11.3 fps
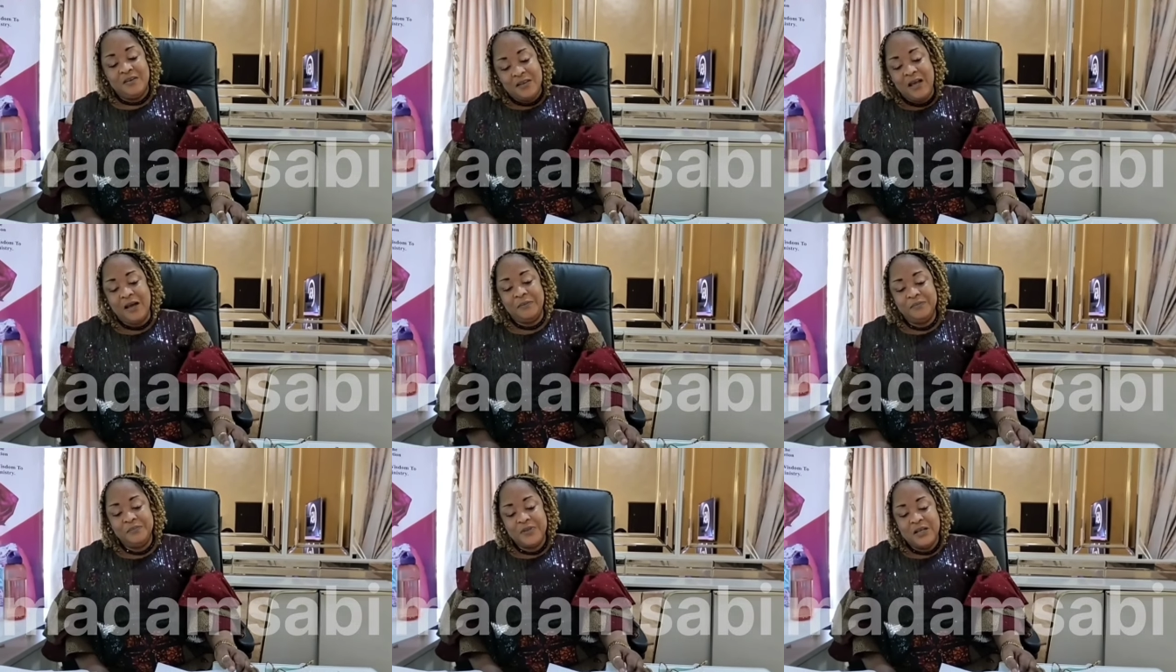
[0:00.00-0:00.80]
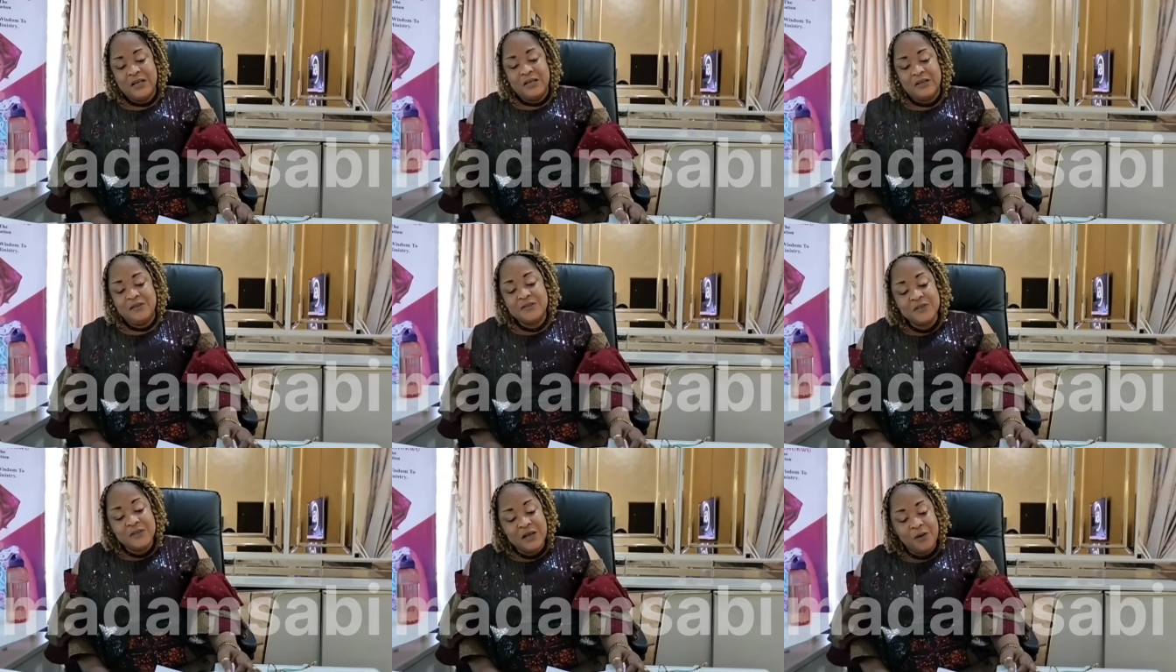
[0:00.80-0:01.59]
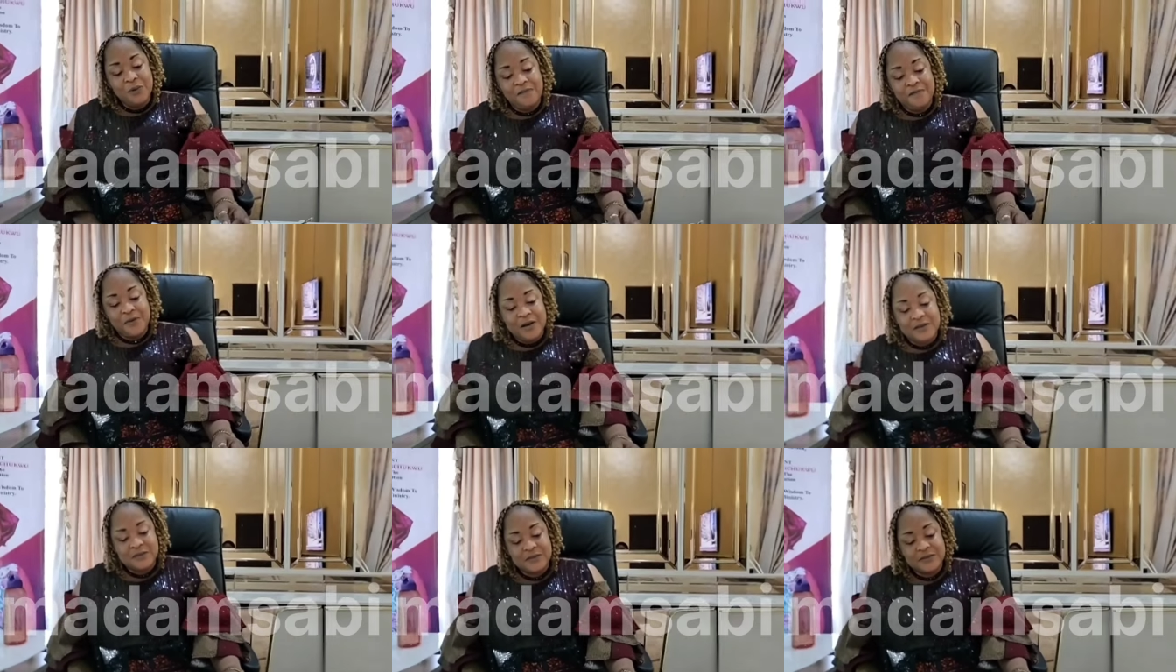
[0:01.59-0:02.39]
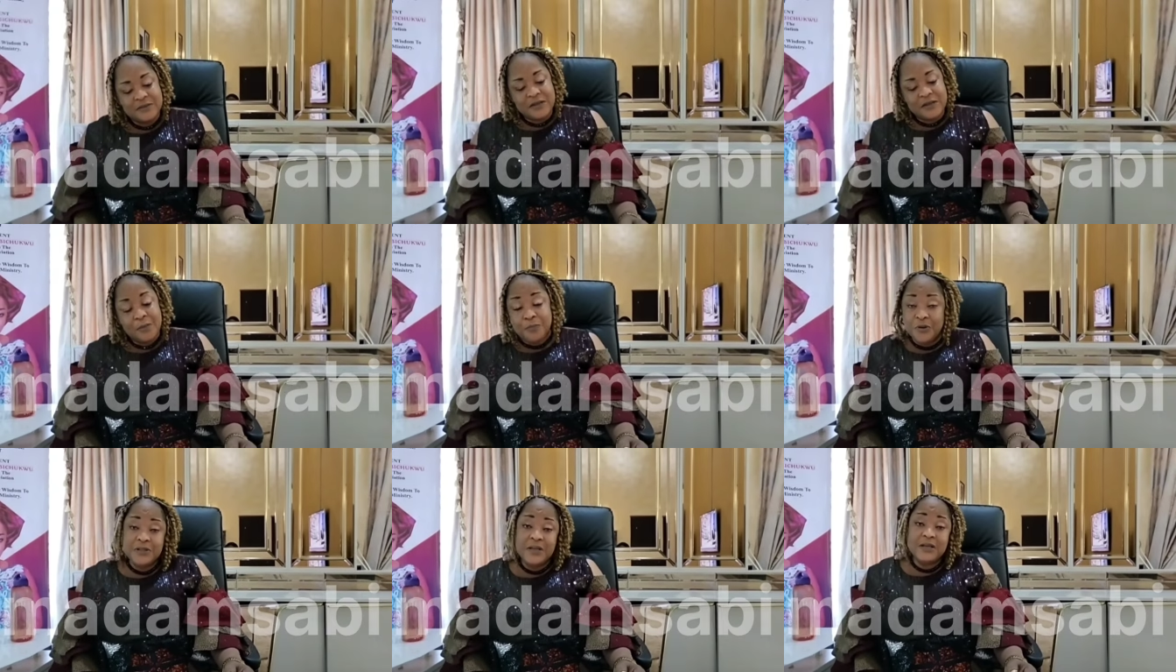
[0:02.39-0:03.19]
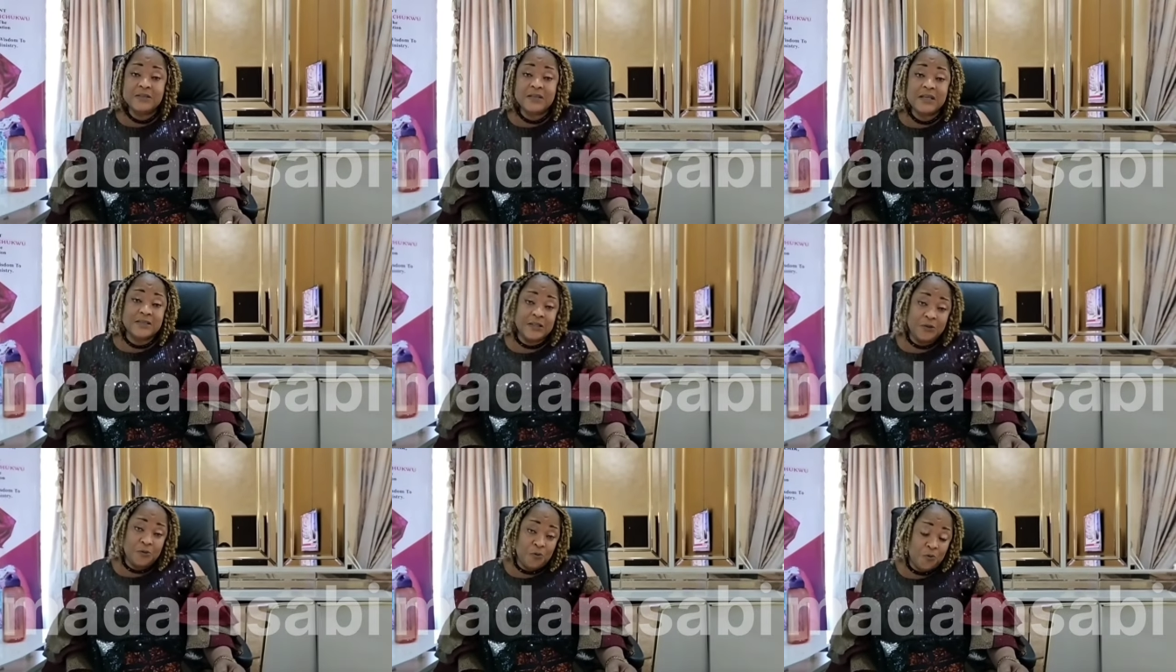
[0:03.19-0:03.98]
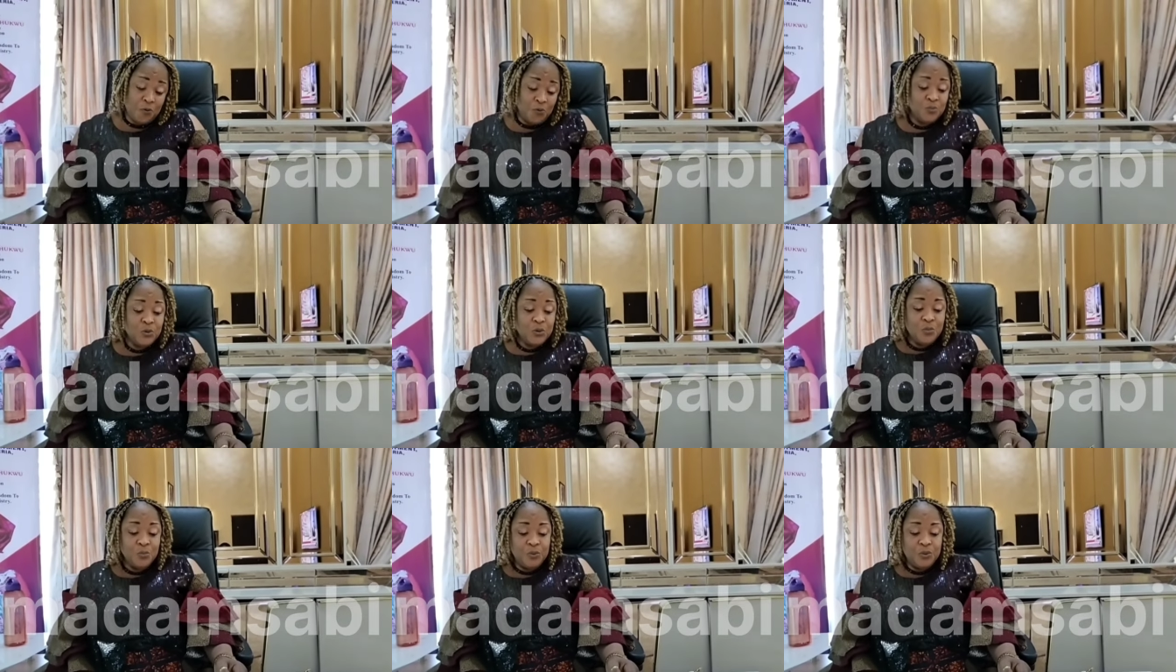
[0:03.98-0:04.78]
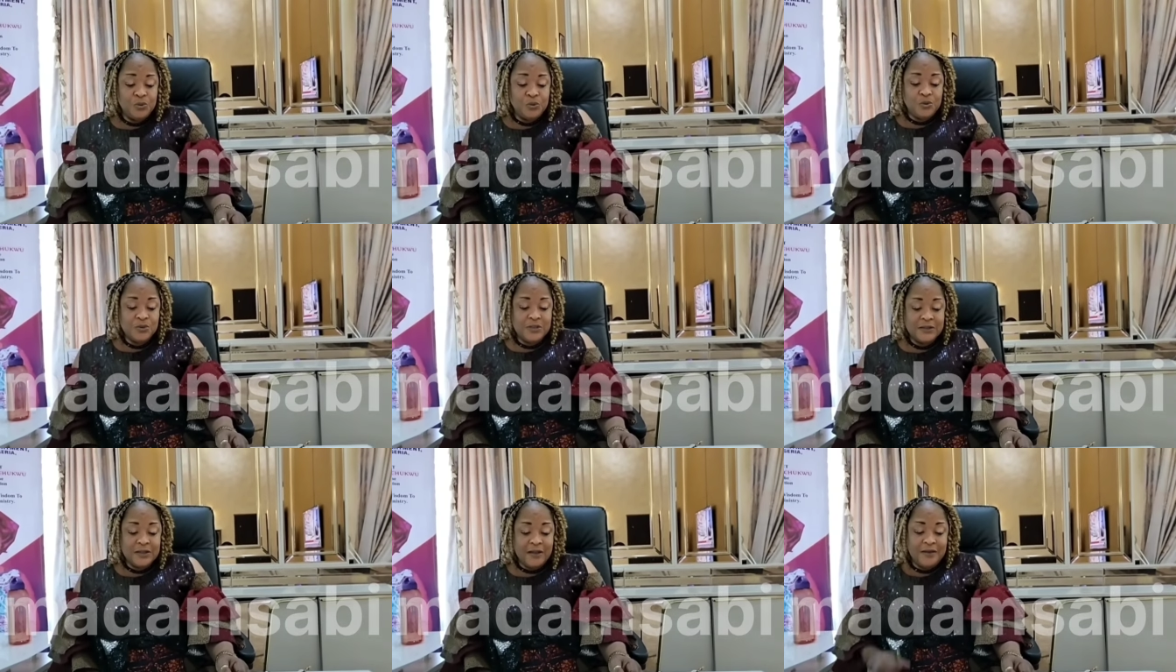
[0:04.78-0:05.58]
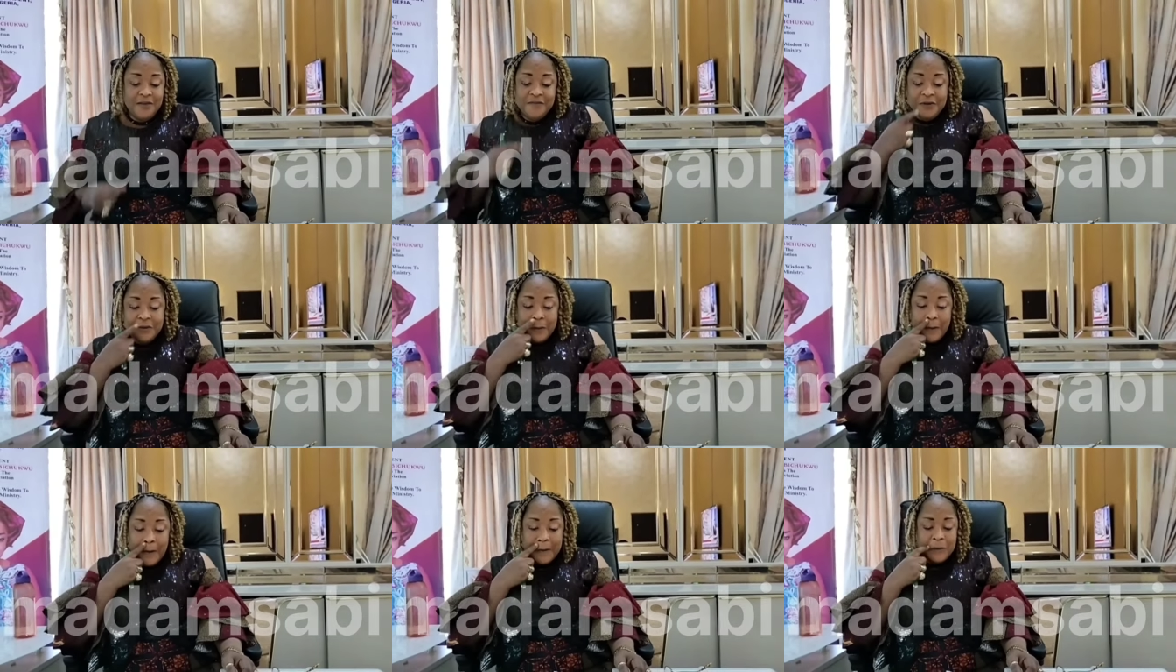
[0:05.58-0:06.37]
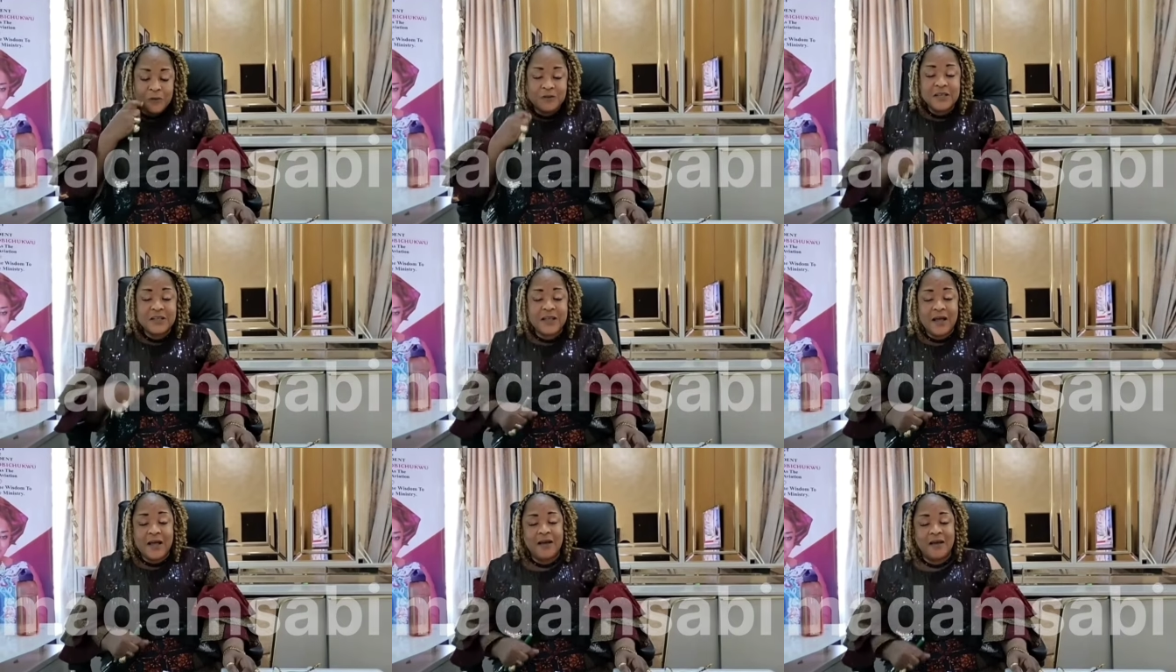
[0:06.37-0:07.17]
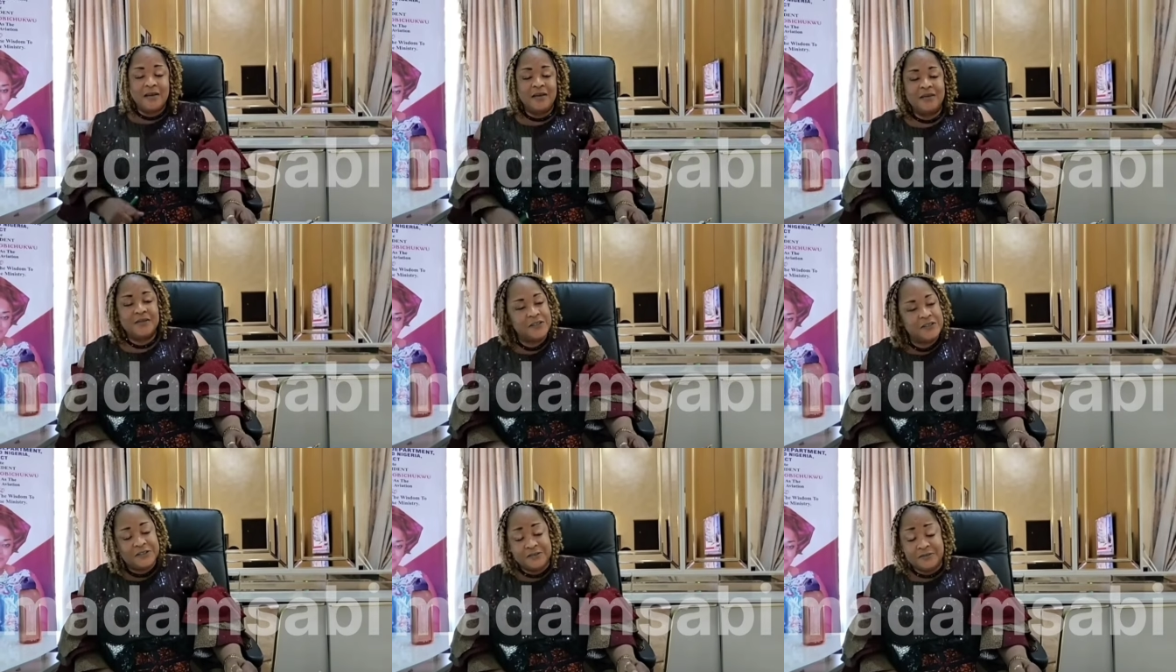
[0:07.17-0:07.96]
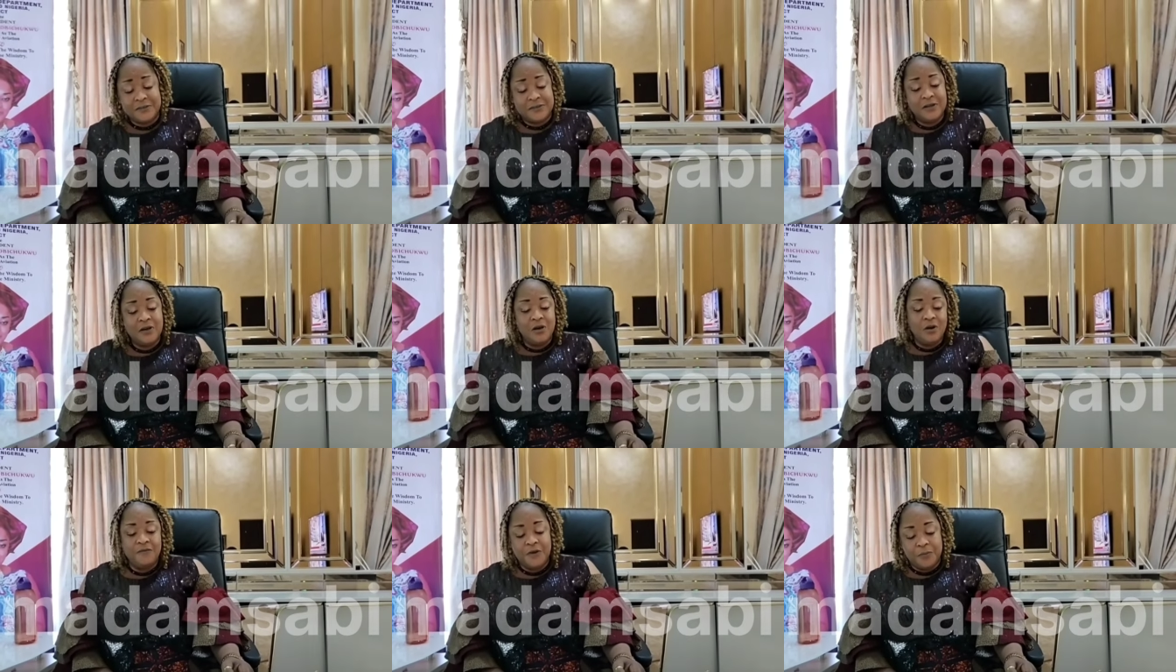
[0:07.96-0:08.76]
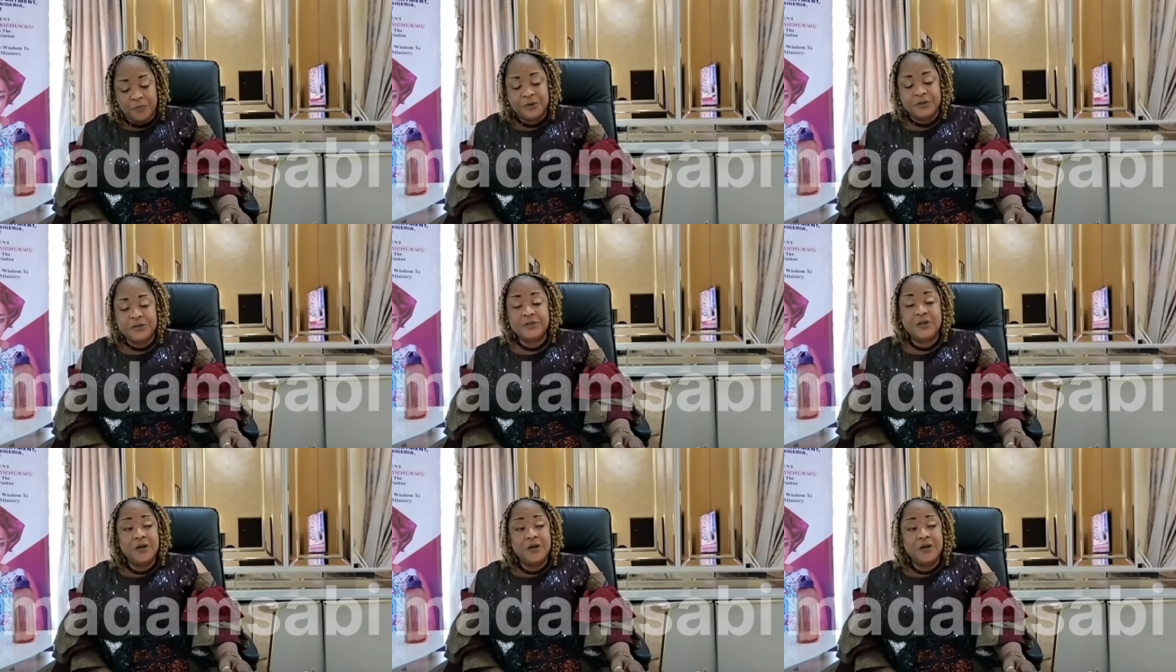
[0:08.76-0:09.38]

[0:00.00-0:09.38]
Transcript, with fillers: Yeah, not only our viewers, Ebonians as a whole, yeah. both those that are living and those that are indigent mm. of Ebonyi.